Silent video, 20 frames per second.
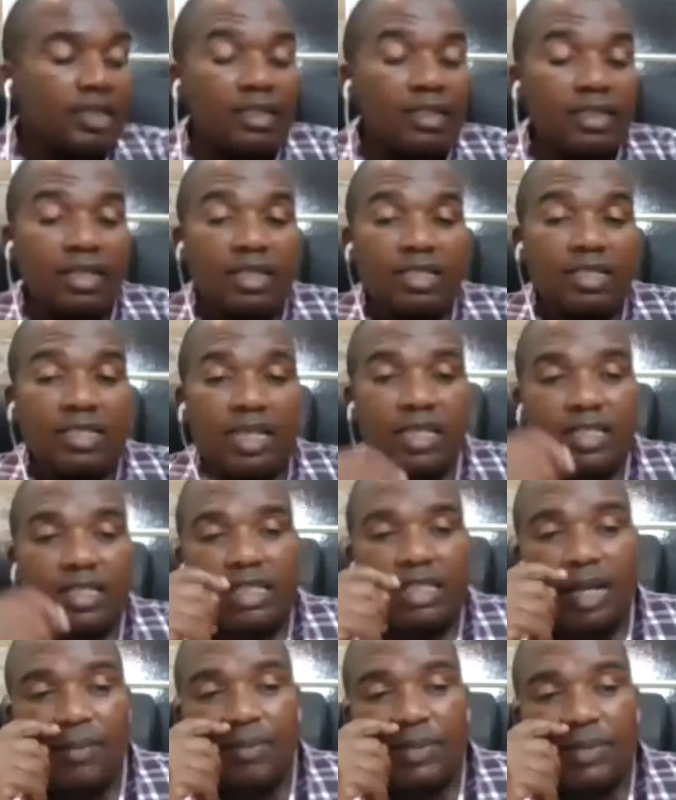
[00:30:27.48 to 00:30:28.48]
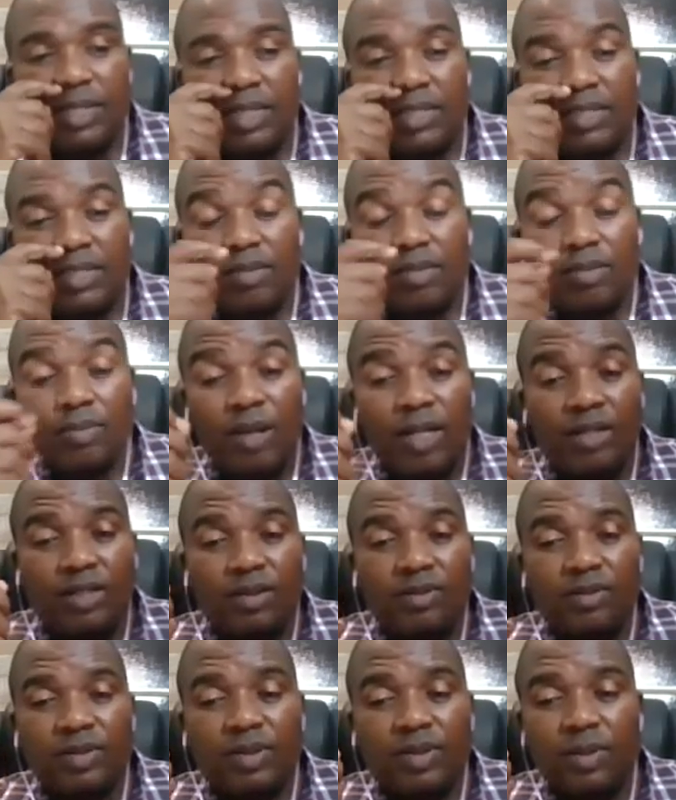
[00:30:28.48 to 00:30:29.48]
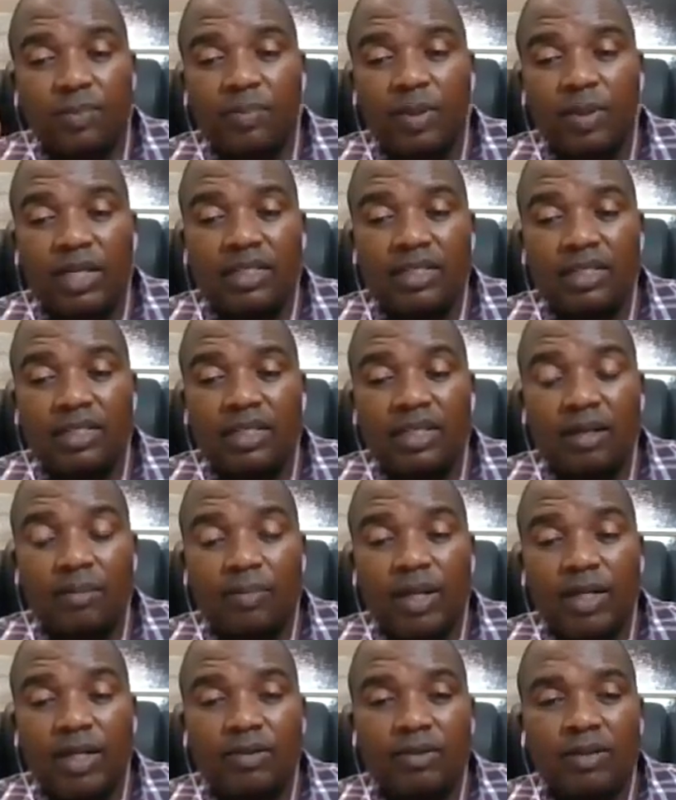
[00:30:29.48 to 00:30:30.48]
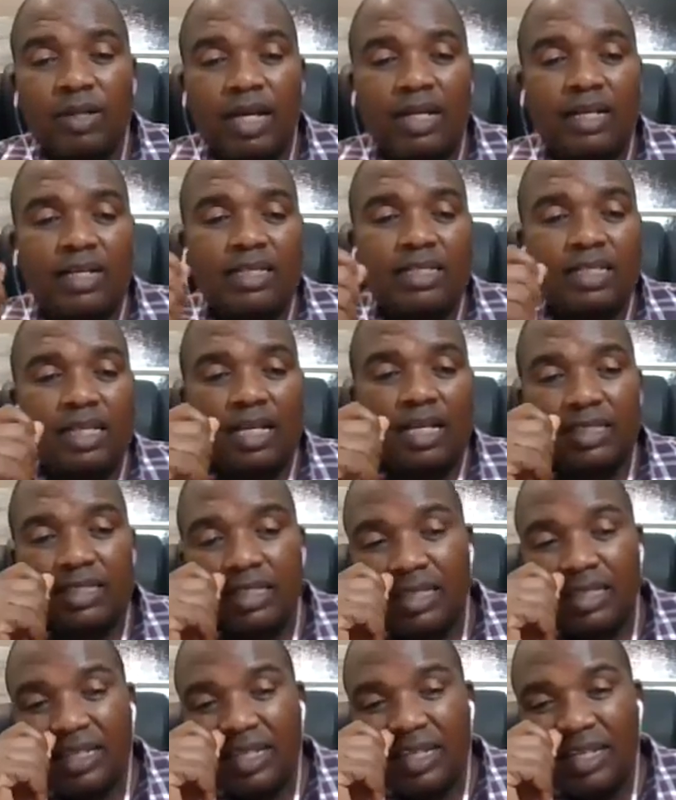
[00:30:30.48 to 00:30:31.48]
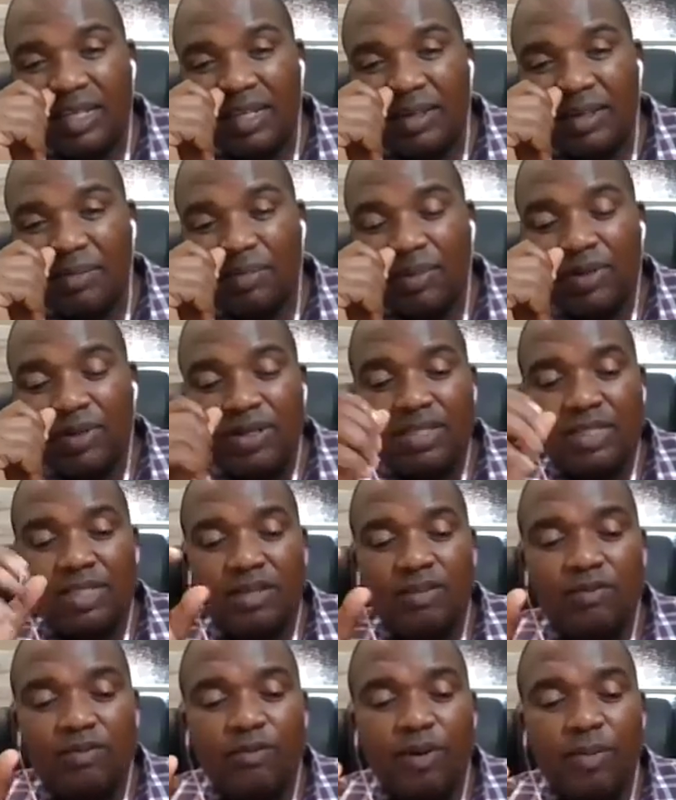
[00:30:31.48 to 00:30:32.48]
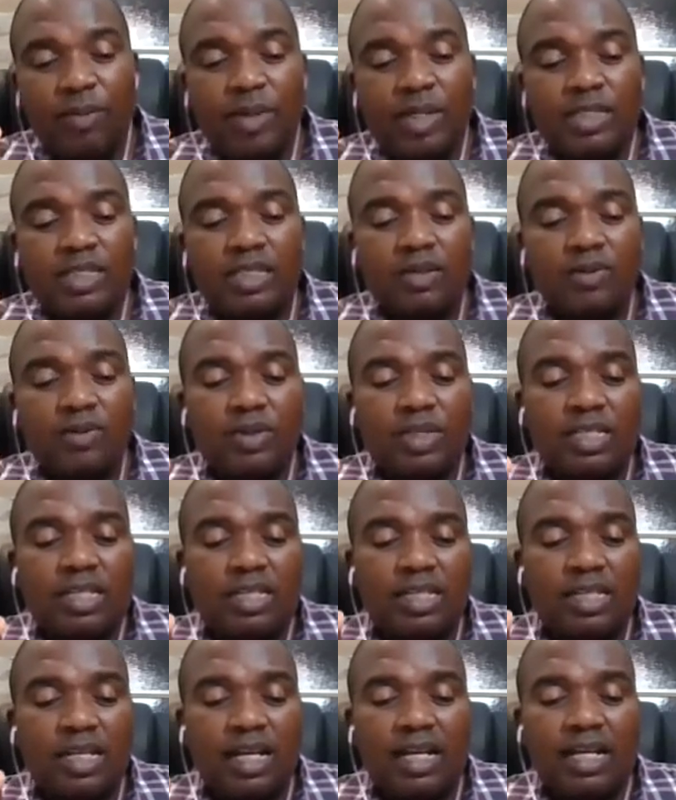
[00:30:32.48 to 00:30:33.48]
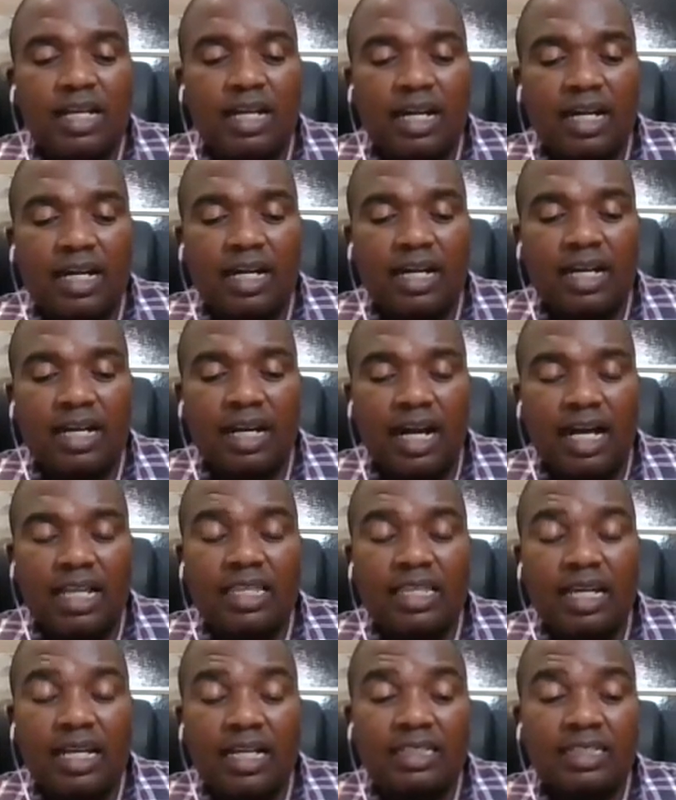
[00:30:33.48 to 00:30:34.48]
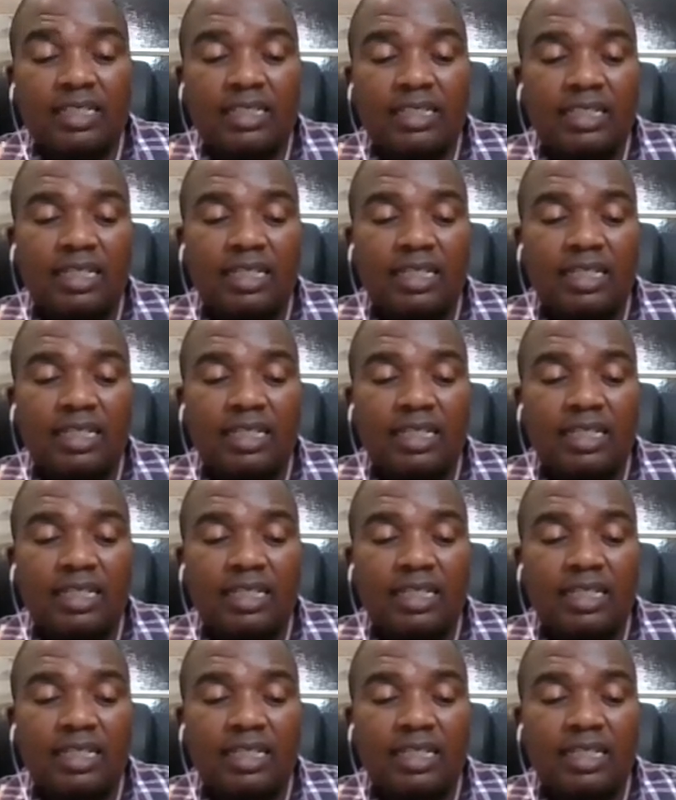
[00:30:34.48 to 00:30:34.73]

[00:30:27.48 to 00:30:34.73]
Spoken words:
the research subjects to participate in a particular research, because the information which is gathered,